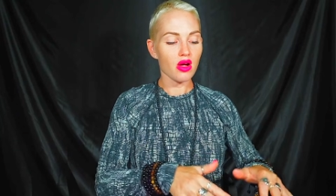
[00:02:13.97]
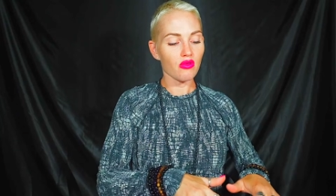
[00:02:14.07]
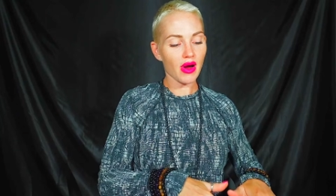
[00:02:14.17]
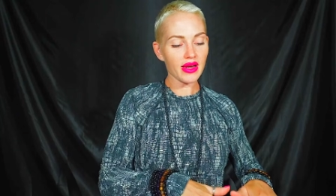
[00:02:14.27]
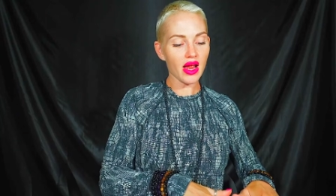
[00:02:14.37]

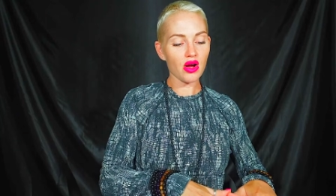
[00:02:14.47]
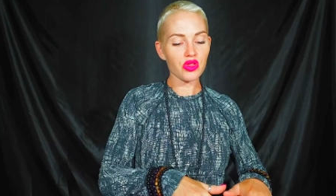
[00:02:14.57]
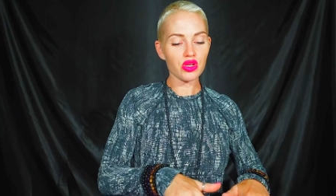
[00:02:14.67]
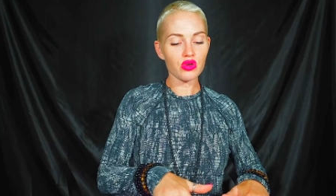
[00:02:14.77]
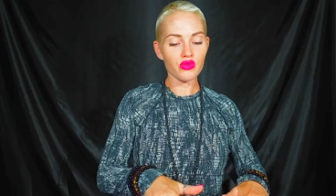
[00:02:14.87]
Right now,
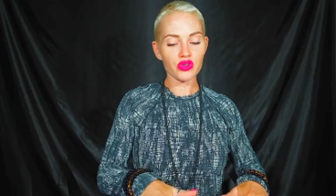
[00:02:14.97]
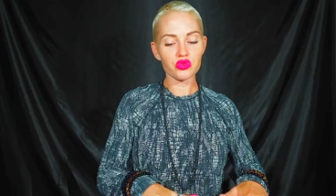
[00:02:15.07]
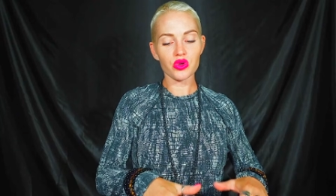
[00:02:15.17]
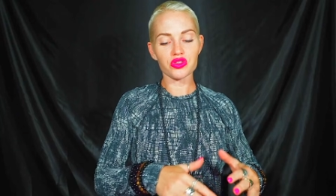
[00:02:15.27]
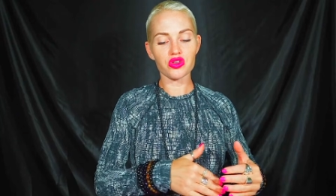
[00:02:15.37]
the universe
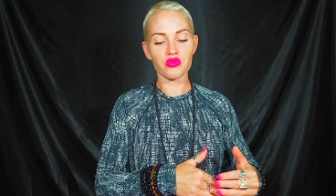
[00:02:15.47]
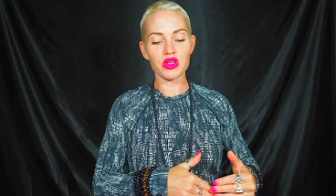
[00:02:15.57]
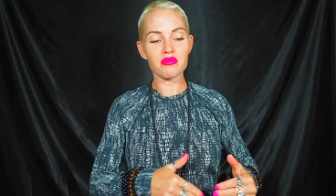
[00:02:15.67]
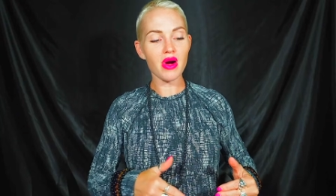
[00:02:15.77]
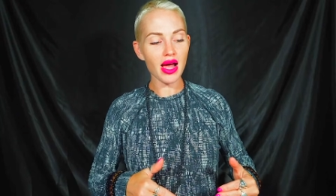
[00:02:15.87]
wants to
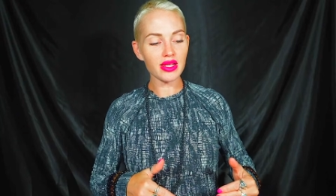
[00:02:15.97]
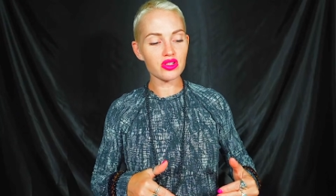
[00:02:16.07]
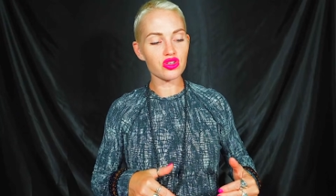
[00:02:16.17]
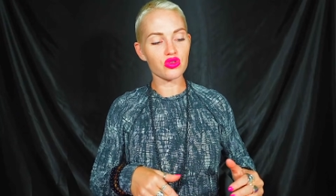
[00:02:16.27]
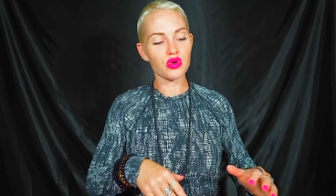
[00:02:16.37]

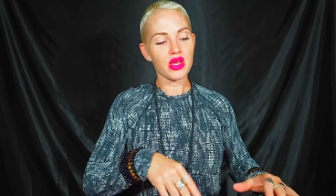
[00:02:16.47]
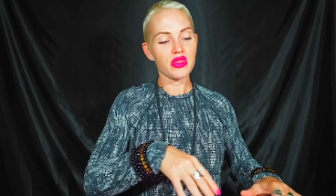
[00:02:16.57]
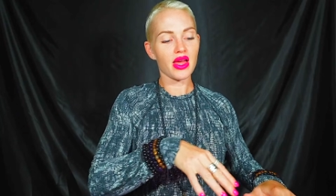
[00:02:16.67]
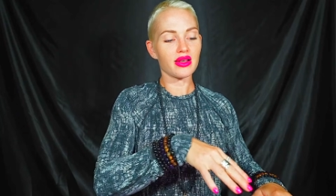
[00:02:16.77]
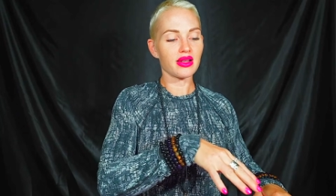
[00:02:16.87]
remind you
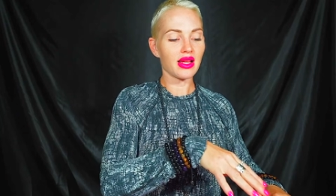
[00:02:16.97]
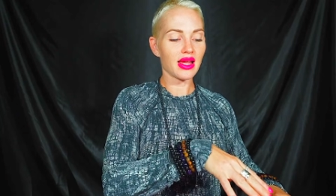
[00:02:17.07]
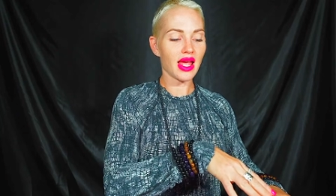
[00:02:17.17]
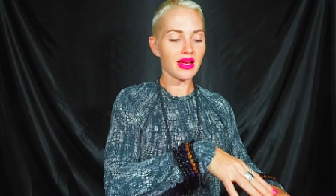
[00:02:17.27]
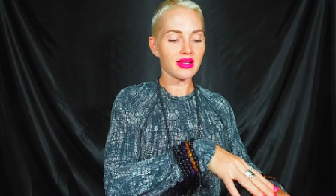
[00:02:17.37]
that,
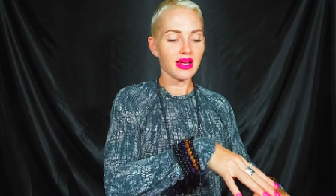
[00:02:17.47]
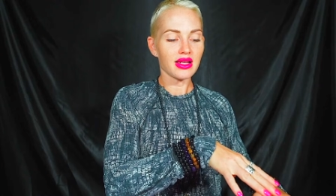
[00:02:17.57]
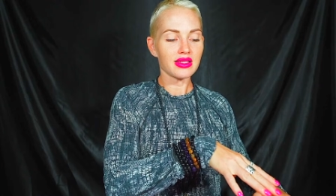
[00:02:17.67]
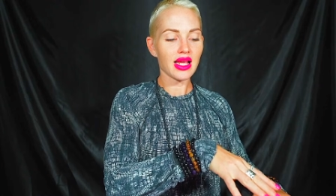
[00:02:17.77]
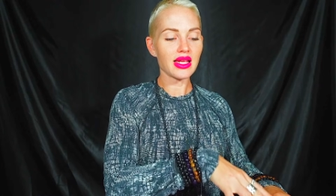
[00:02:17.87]
again,
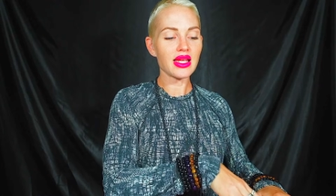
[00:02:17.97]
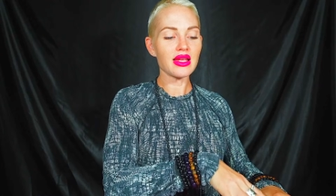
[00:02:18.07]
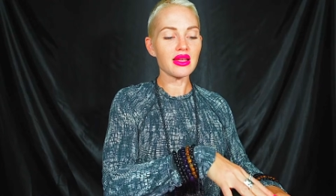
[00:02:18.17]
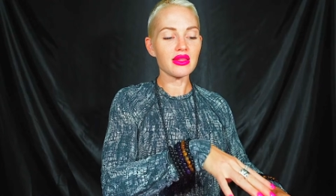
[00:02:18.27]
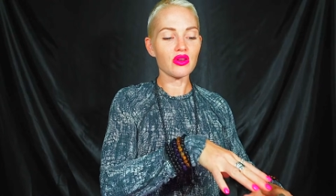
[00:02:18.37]

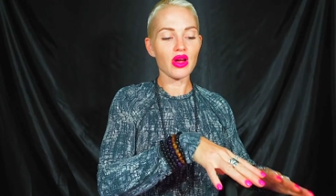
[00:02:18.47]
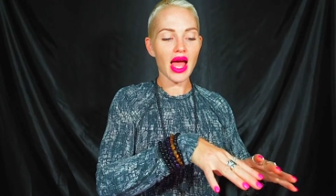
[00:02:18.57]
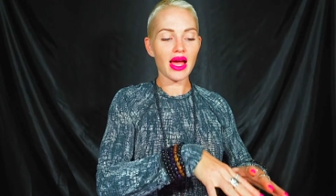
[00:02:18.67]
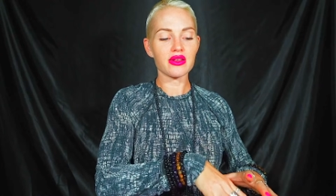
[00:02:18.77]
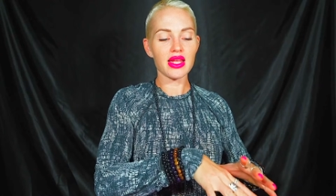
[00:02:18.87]
taking your
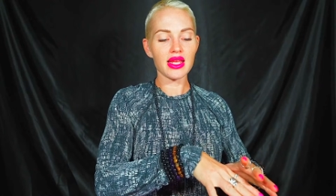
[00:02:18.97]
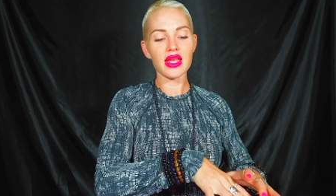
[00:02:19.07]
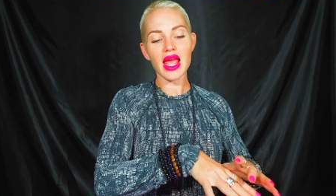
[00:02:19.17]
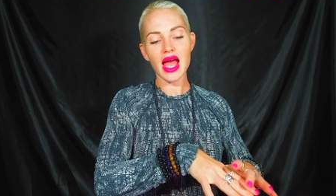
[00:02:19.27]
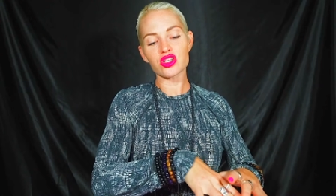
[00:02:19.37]

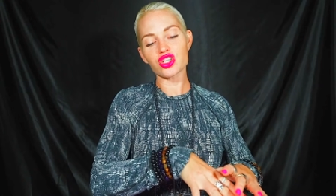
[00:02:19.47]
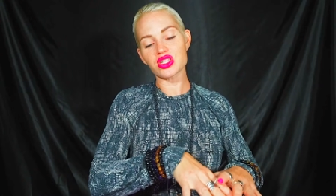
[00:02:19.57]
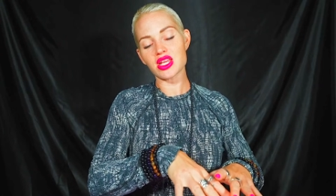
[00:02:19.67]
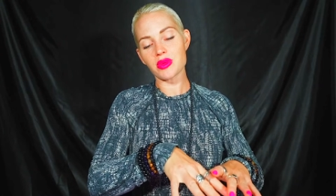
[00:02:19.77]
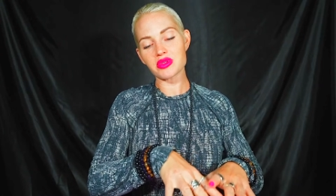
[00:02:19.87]
taking action
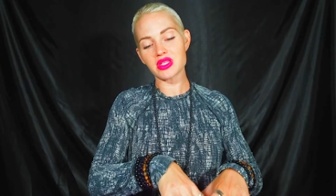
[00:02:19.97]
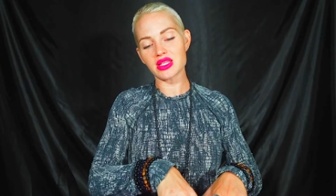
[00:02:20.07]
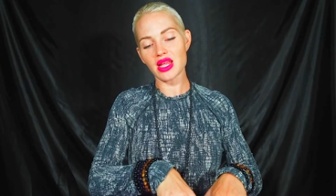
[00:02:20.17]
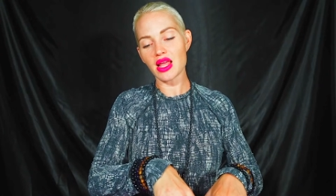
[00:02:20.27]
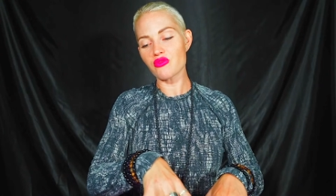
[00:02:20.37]
steps
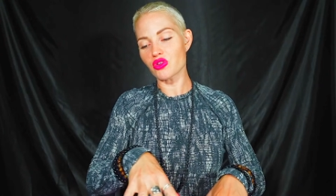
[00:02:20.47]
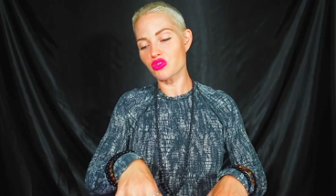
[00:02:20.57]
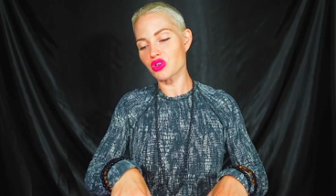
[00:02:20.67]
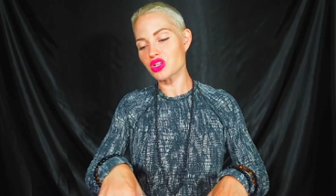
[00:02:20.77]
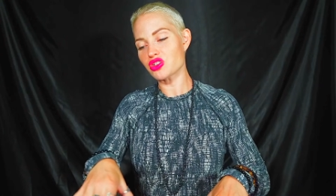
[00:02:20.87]
today for
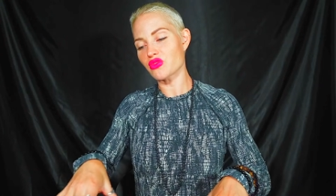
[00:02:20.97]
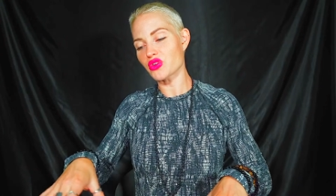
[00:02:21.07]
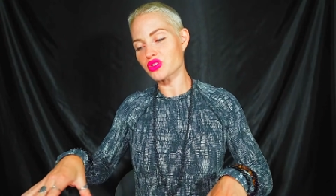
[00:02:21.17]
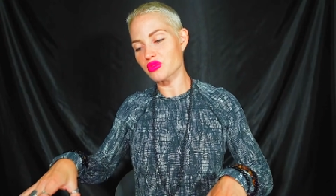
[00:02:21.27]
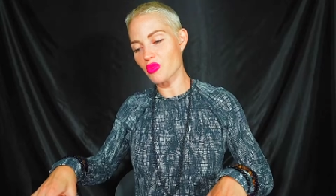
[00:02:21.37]
creation of
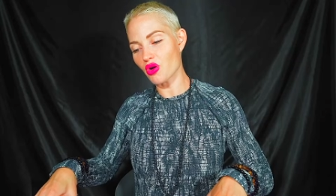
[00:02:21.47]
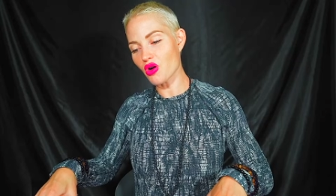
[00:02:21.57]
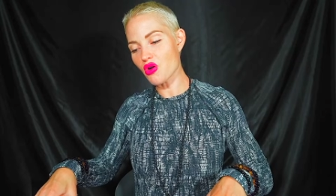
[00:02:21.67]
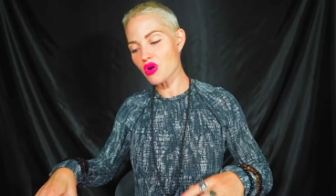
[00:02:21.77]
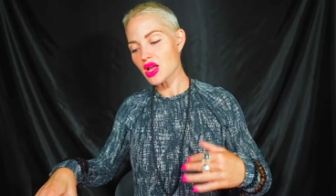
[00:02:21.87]
your
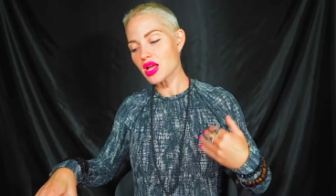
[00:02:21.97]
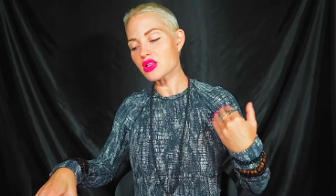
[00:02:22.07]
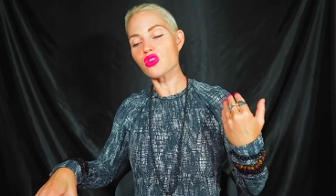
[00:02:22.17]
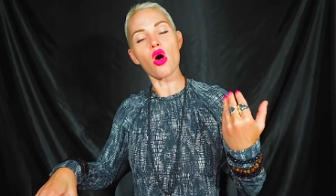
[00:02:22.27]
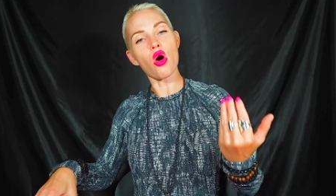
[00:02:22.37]
tomorrow
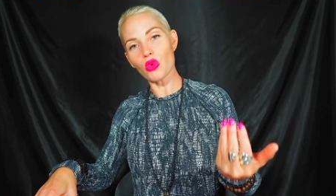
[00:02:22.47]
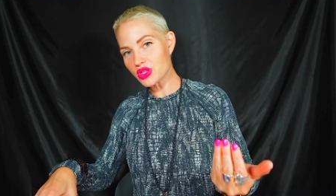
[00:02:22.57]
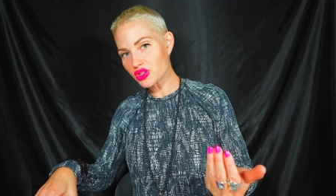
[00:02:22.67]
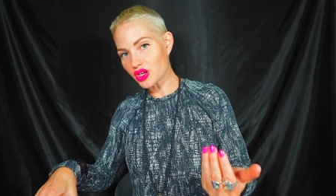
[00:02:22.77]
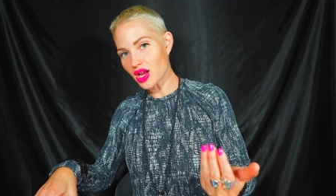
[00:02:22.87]
is
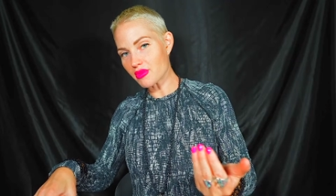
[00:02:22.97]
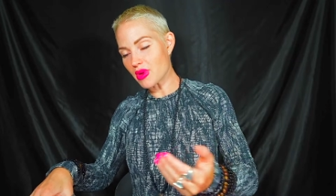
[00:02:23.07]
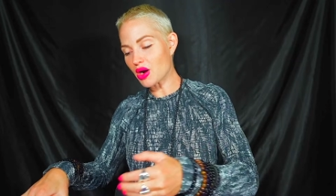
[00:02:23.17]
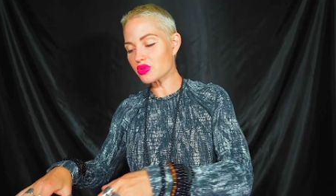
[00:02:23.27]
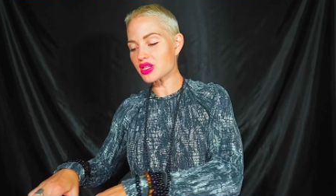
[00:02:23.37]
always going to
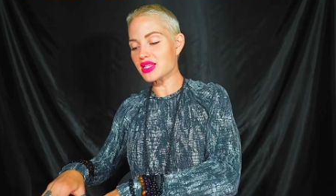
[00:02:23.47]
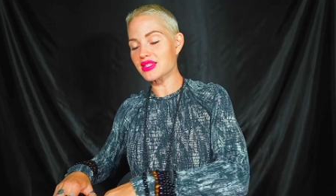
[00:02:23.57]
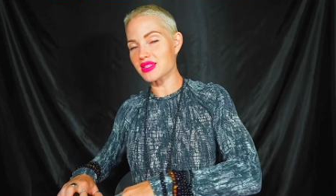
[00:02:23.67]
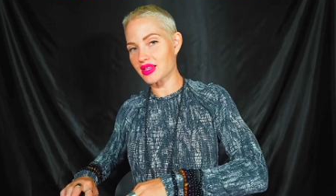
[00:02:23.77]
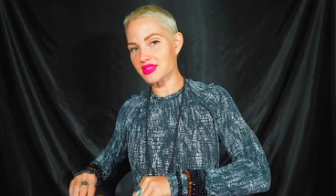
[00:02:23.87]
amount to
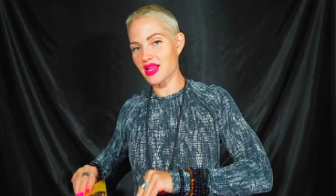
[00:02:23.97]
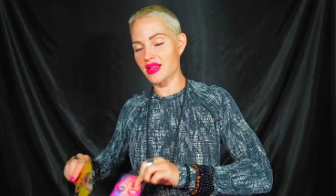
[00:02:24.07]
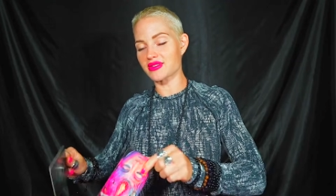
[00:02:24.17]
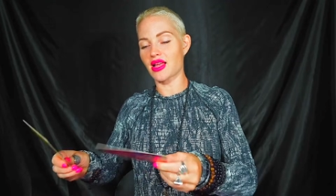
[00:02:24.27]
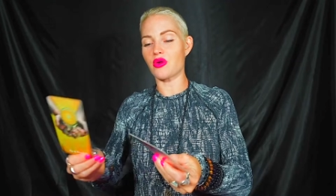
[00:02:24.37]

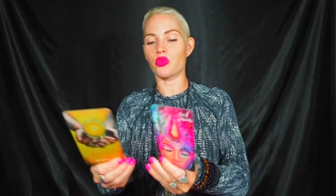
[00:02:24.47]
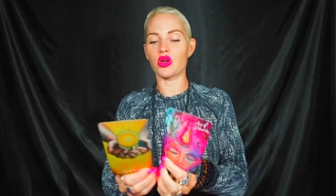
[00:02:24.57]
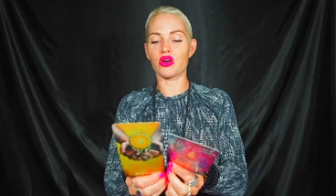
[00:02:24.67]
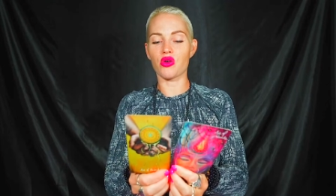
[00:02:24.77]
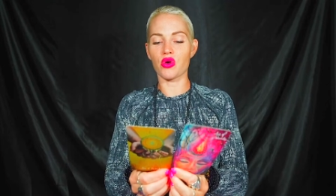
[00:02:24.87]
success. And we
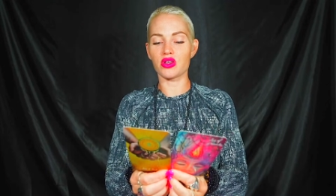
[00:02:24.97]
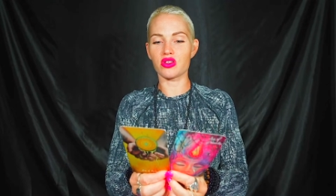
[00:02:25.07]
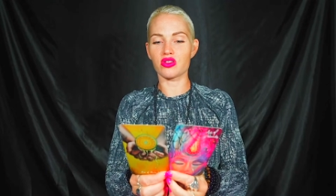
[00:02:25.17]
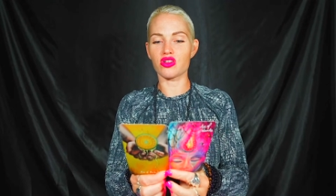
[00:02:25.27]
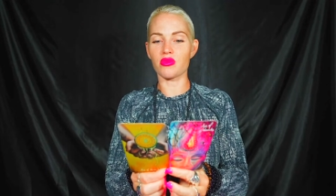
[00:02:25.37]
are going
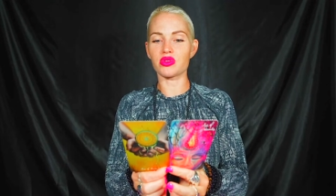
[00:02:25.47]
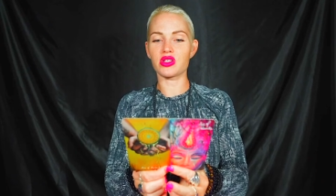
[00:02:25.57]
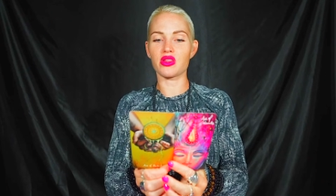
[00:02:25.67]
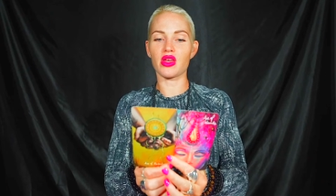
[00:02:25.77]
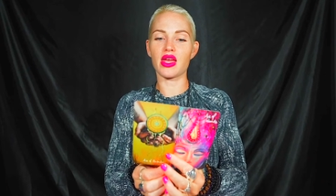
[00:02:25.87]
to jump
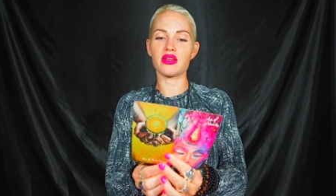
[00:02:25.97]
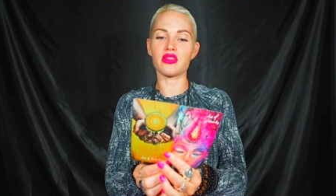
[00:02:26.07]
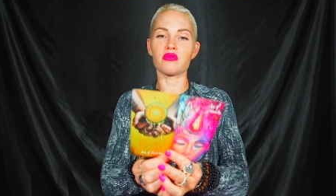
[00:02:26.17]
to the end of the